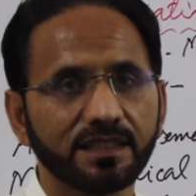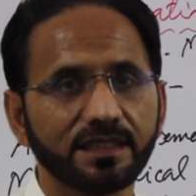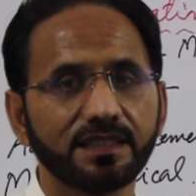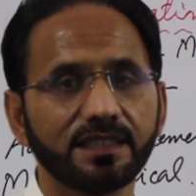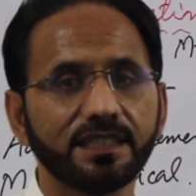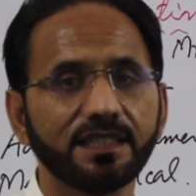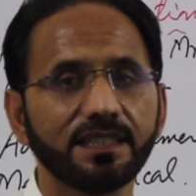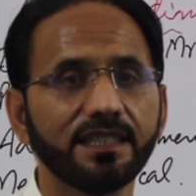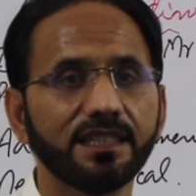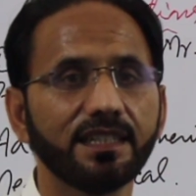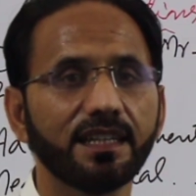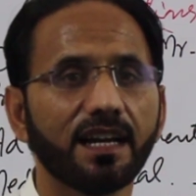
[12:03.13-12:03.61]

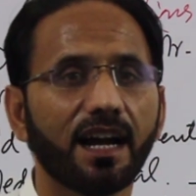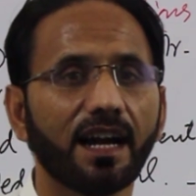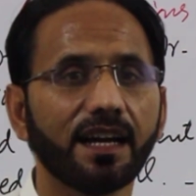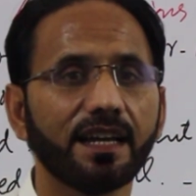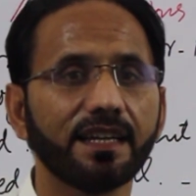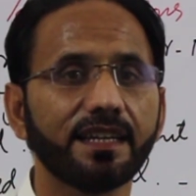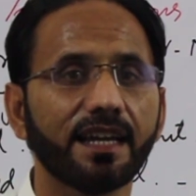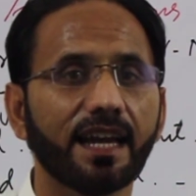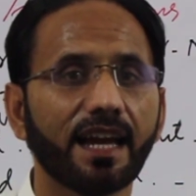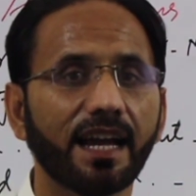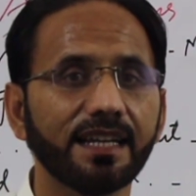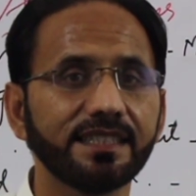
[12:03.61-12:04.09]
D
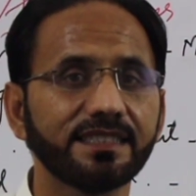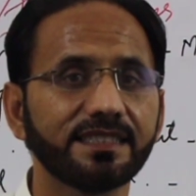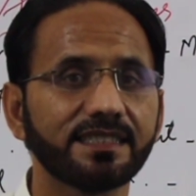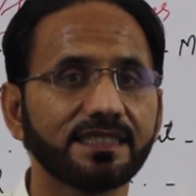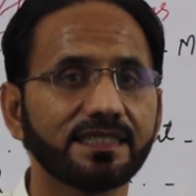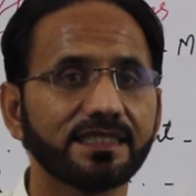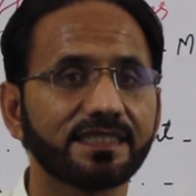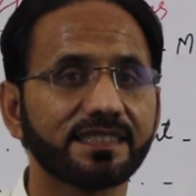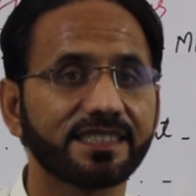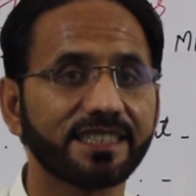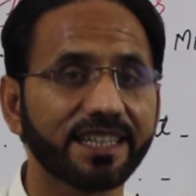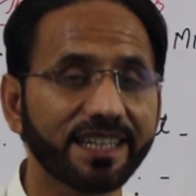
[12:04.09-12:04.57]
I
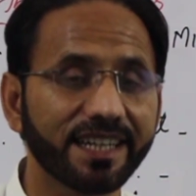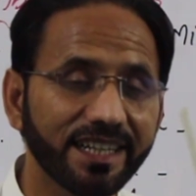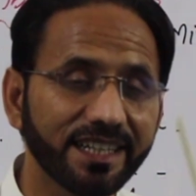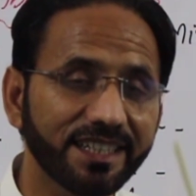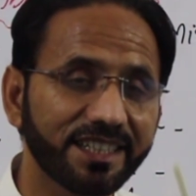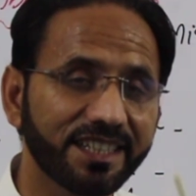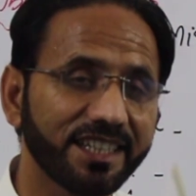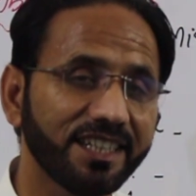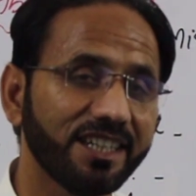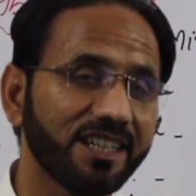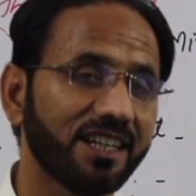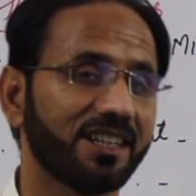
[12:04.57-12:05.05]
S
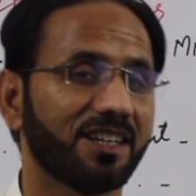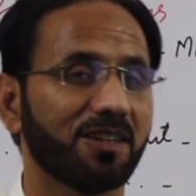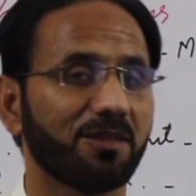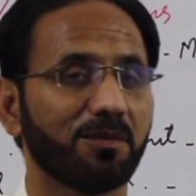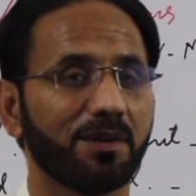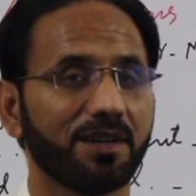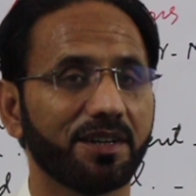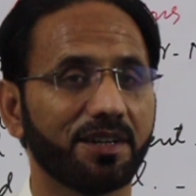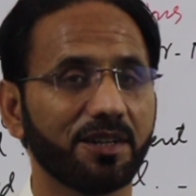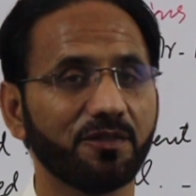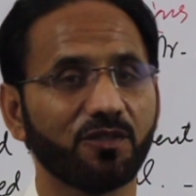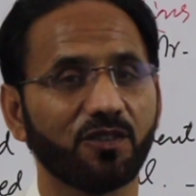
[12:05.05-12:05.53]
single T or
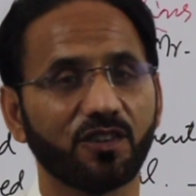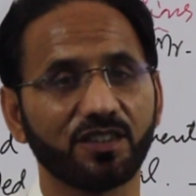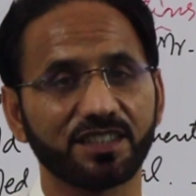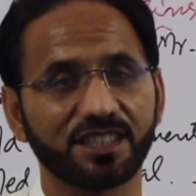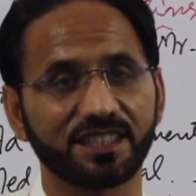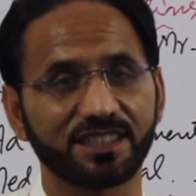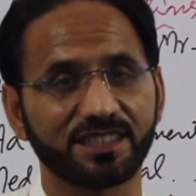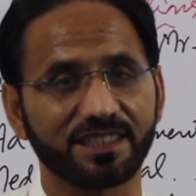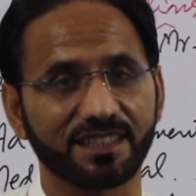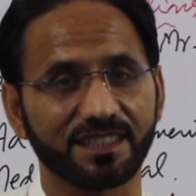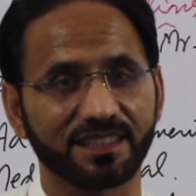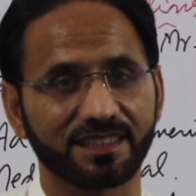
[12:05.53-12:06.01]
double D for
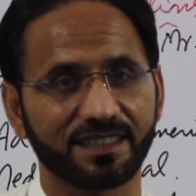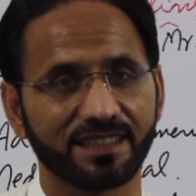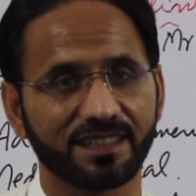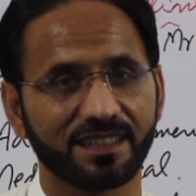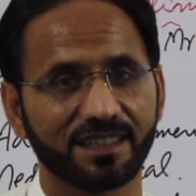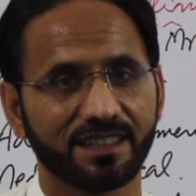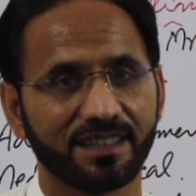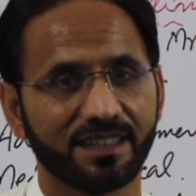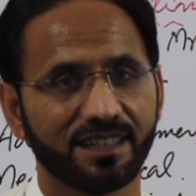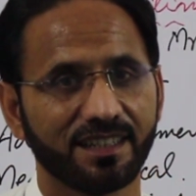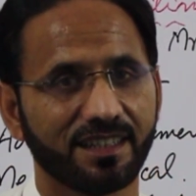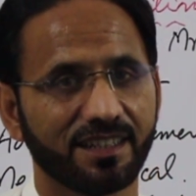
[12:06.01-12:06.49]
district.
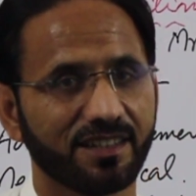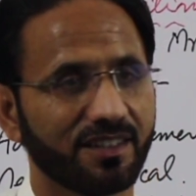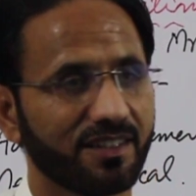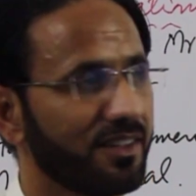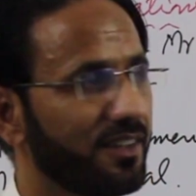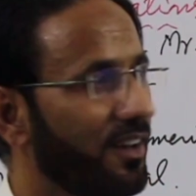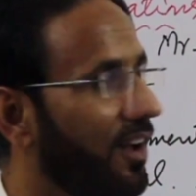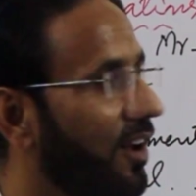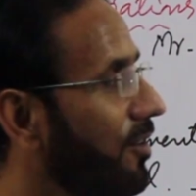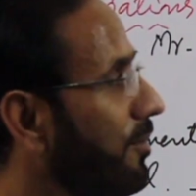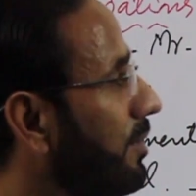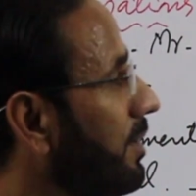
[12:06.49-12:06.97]

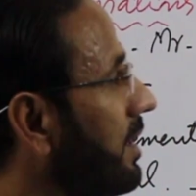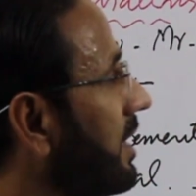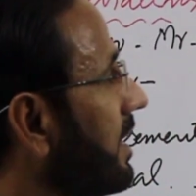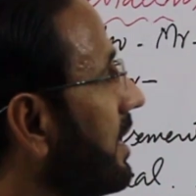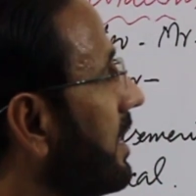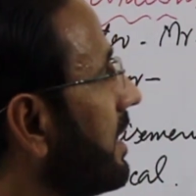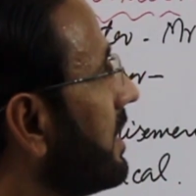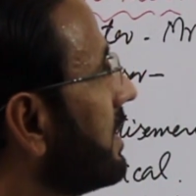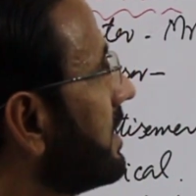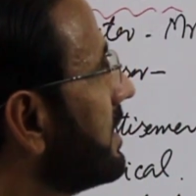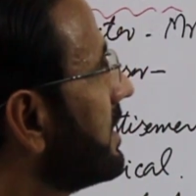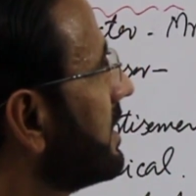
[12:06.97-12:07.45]

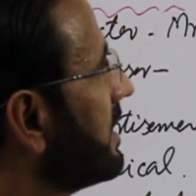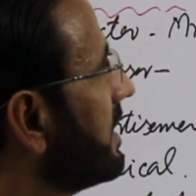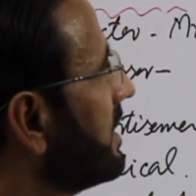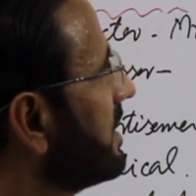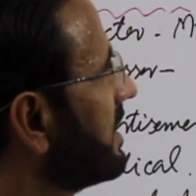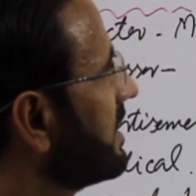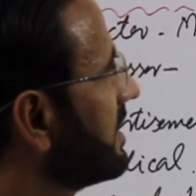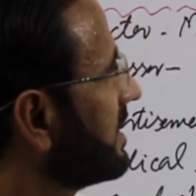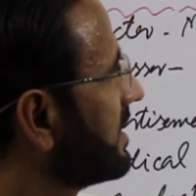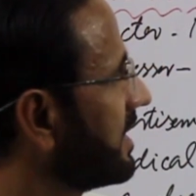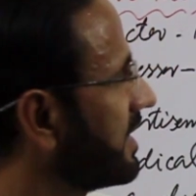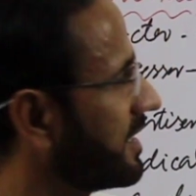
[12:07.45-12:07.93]
Normally
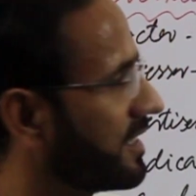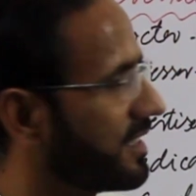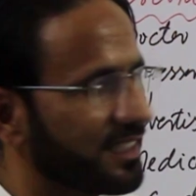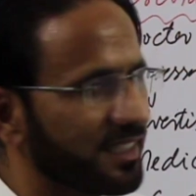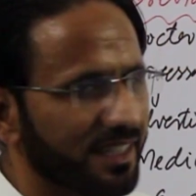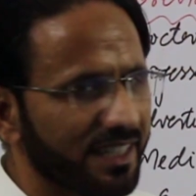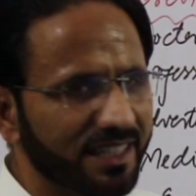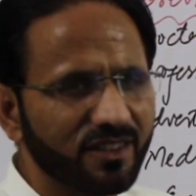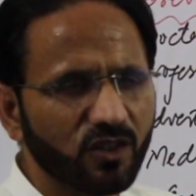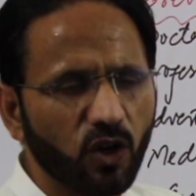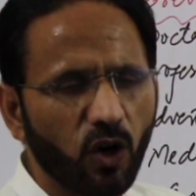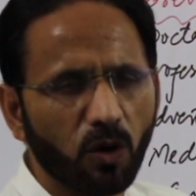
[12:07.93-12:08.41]
this is
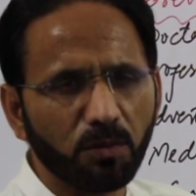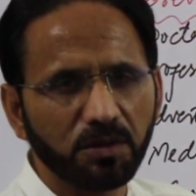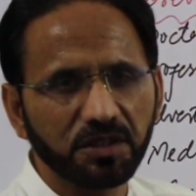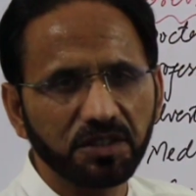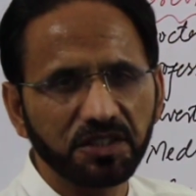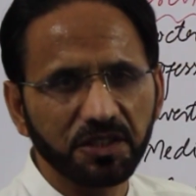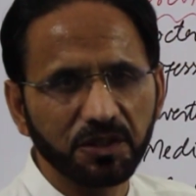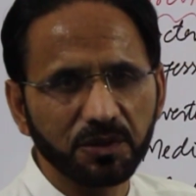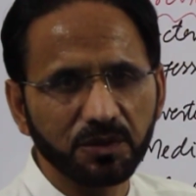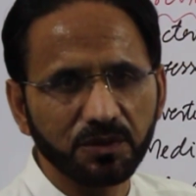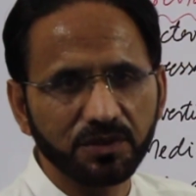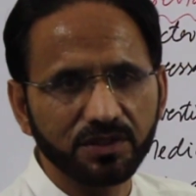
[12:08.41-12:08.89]
in, in common
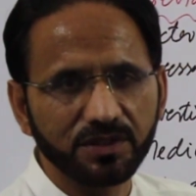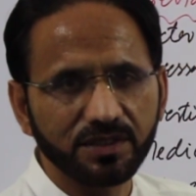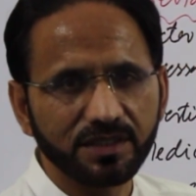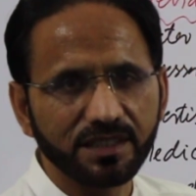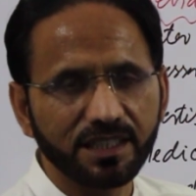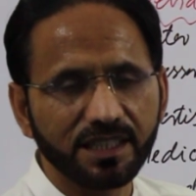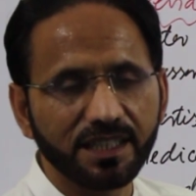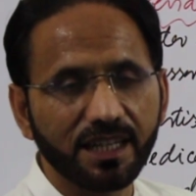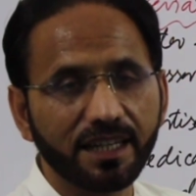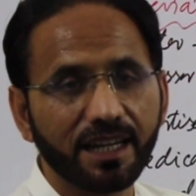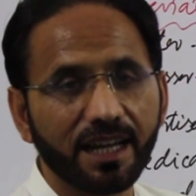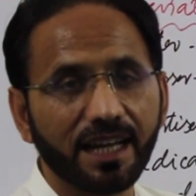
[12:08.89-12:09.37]
use,
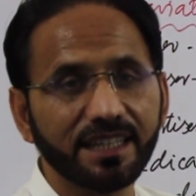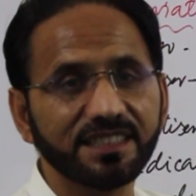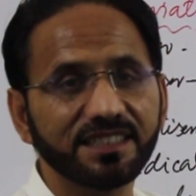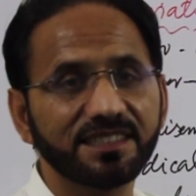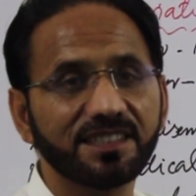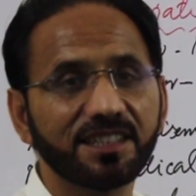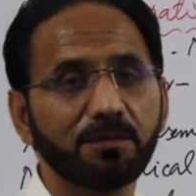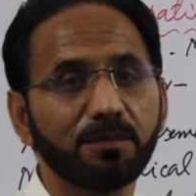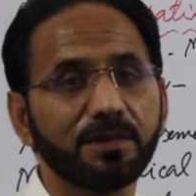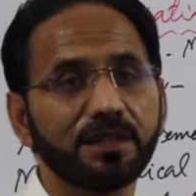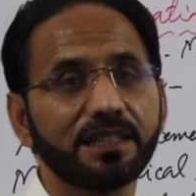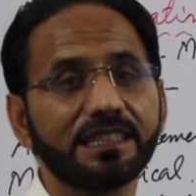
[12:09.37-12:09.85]
D I S
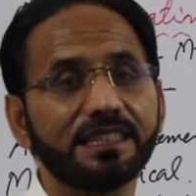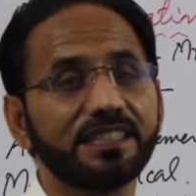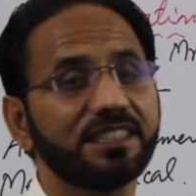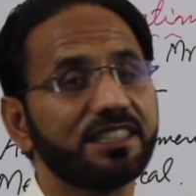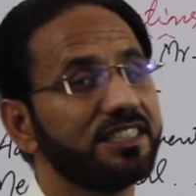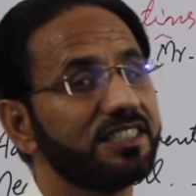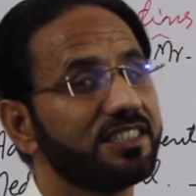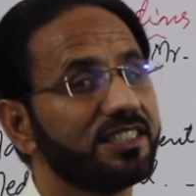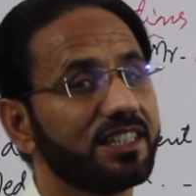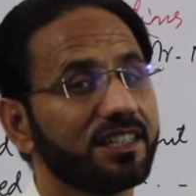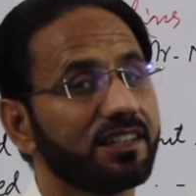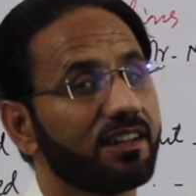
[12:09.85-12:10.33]
double D. This
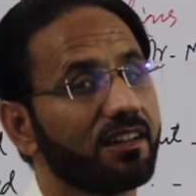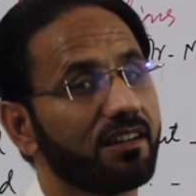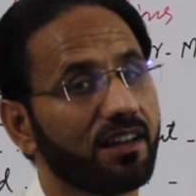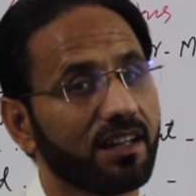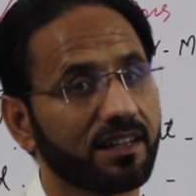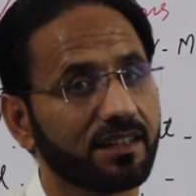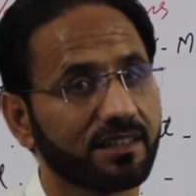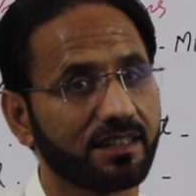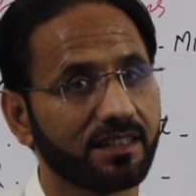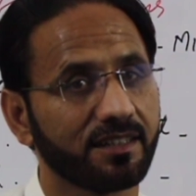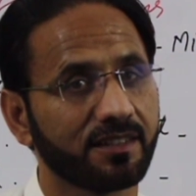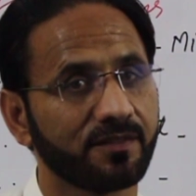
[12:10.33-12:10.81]
is
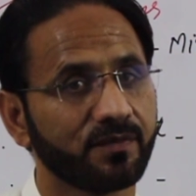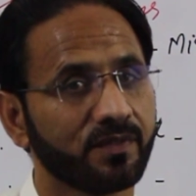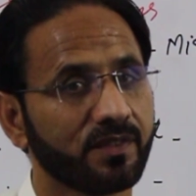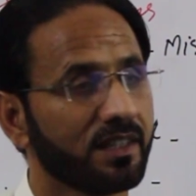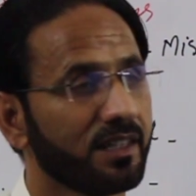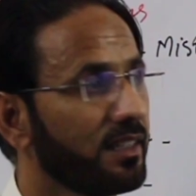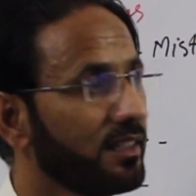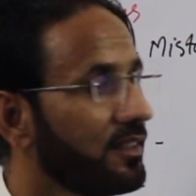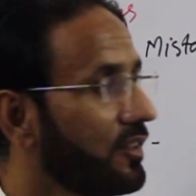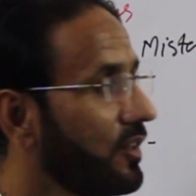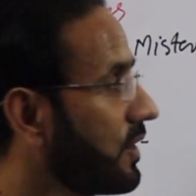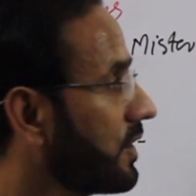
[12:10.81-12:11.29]
incorrect.
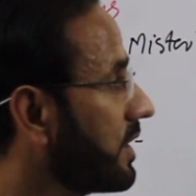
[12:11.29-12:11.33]
The